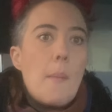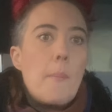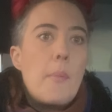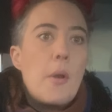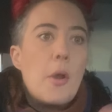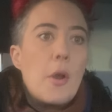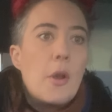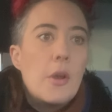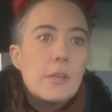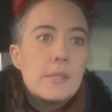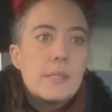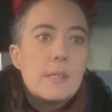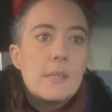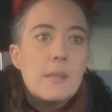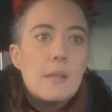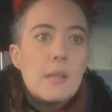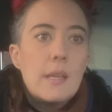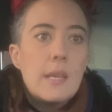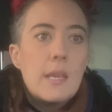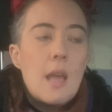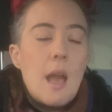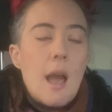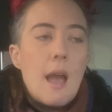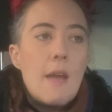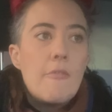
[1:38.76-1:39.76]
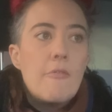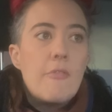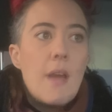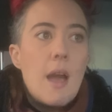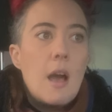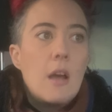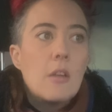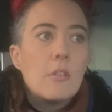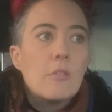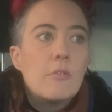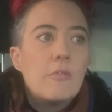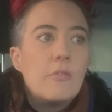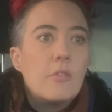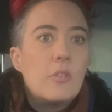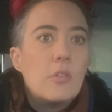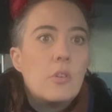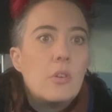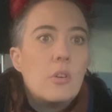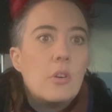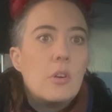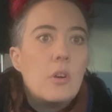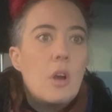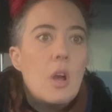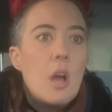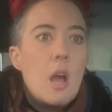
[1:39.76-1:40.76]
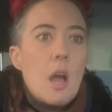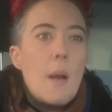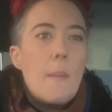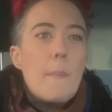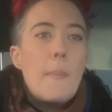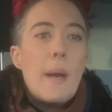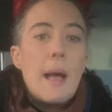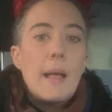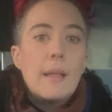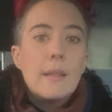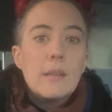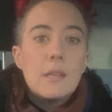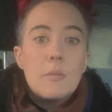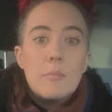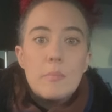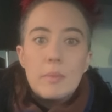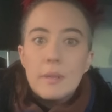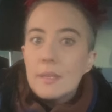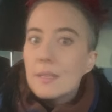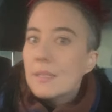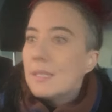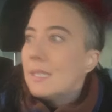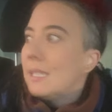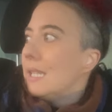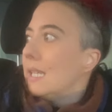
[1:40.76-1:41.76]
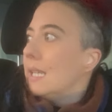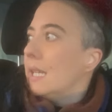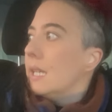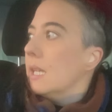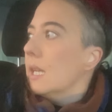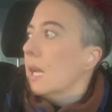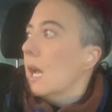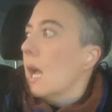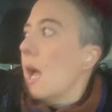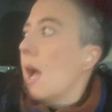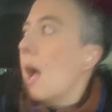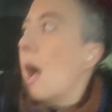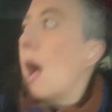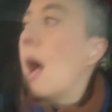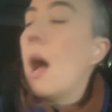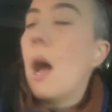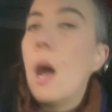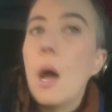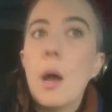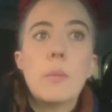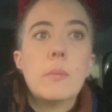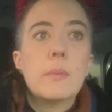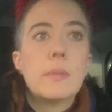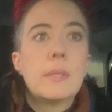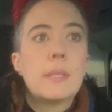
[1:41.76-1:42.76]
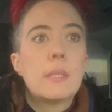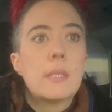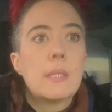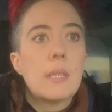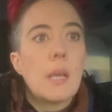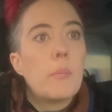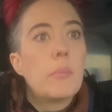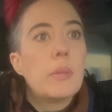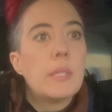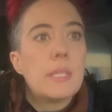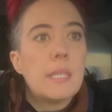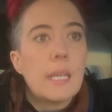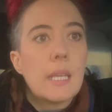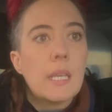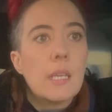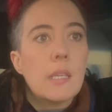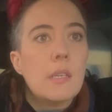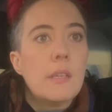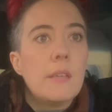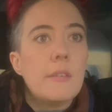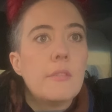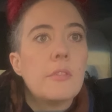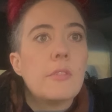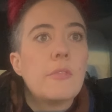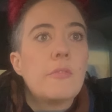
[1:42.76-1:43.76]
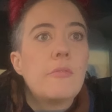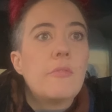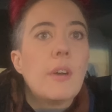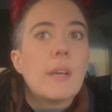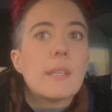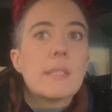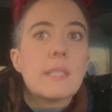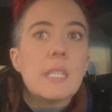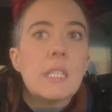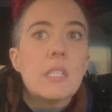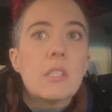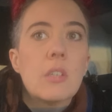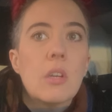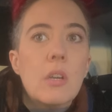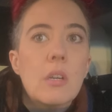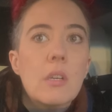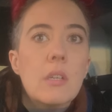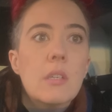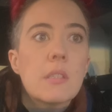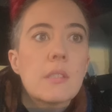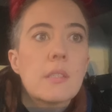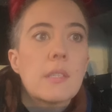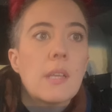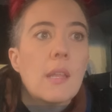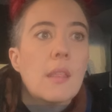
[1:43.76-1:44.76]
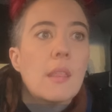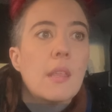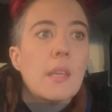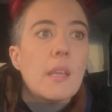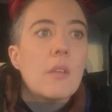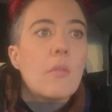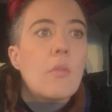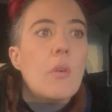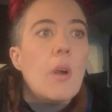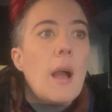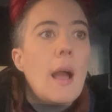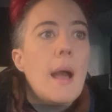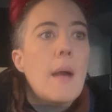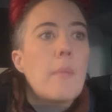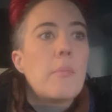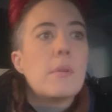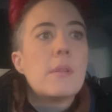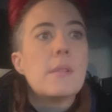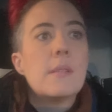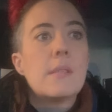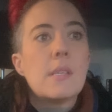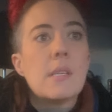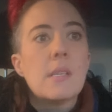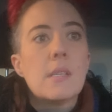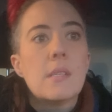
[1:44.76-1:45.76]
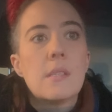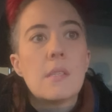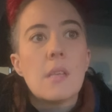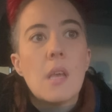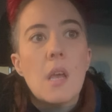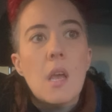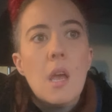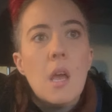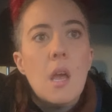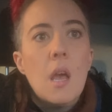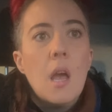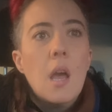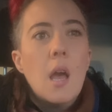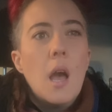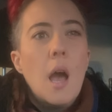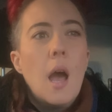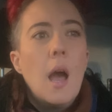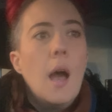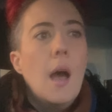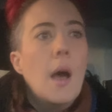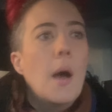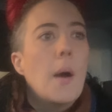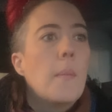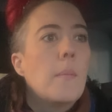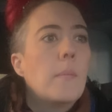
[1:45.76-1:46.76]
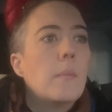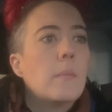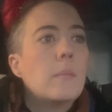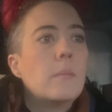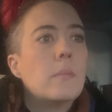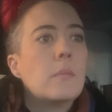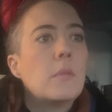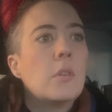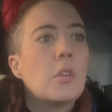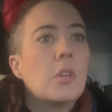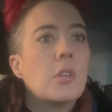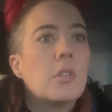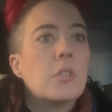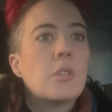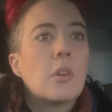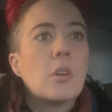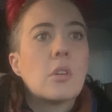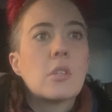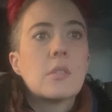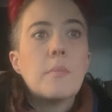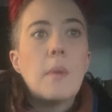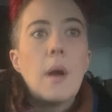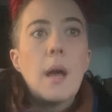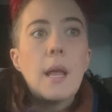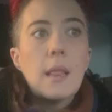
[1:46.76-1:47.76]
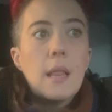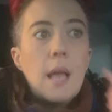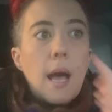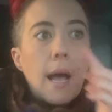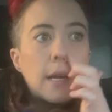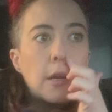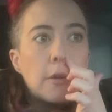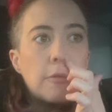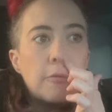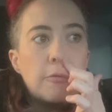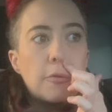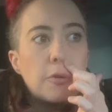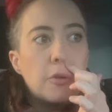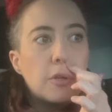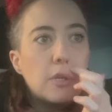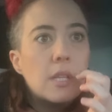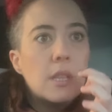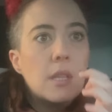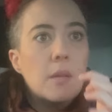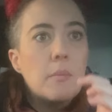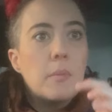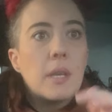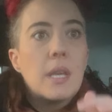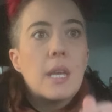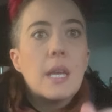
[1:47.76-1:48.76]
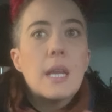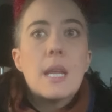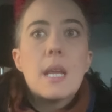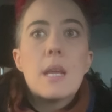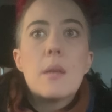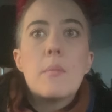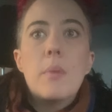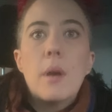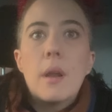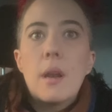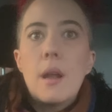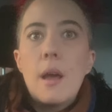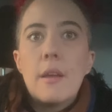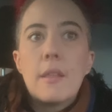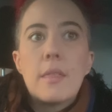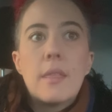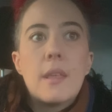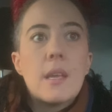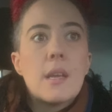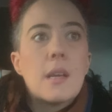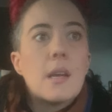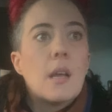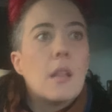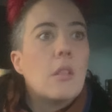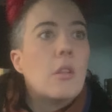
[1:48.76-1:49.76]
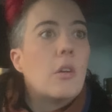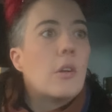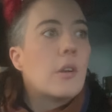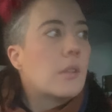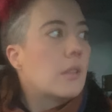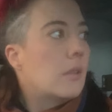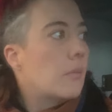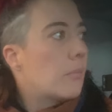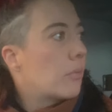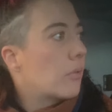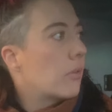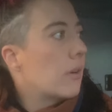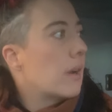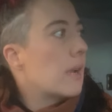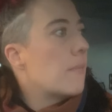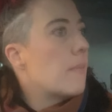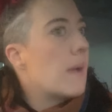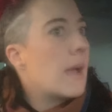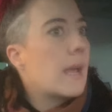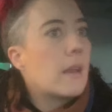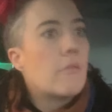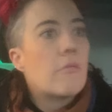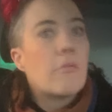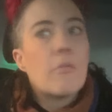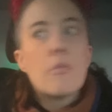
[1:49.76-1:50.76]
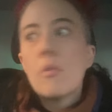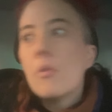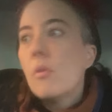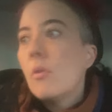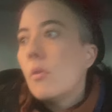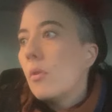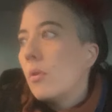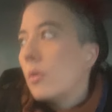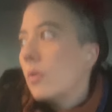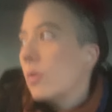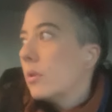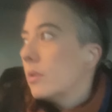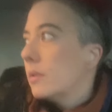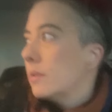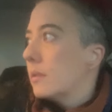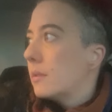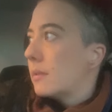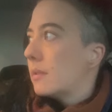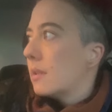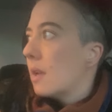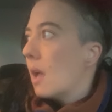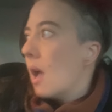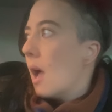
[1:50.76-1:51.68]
Personally, I found for palatability, particularly with fussy dogs, I think what happens is, you know, dogs might like a food in the beginning, but I think a lot of the pre-made raws,